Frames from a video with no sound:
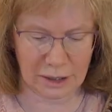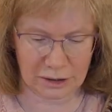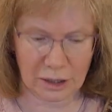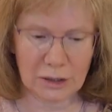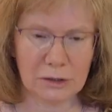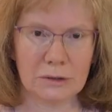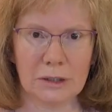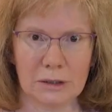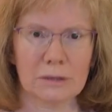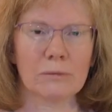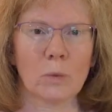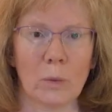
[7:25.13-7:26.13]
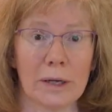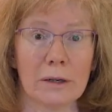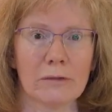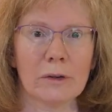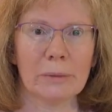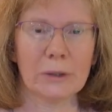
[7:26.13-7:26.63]
including the weight
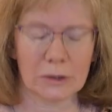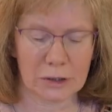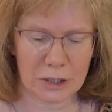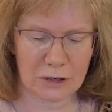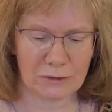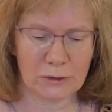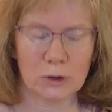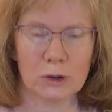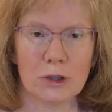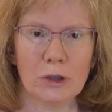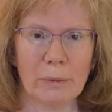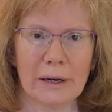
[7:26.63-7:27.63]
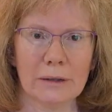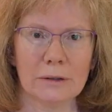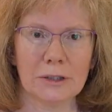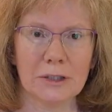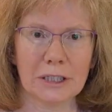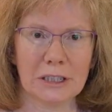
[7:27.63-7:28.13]
of the box, for
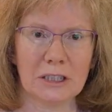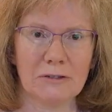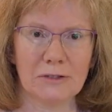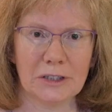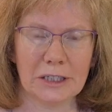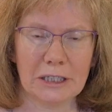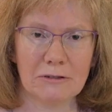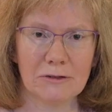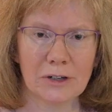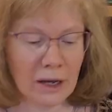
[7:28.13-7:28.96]
£2.95.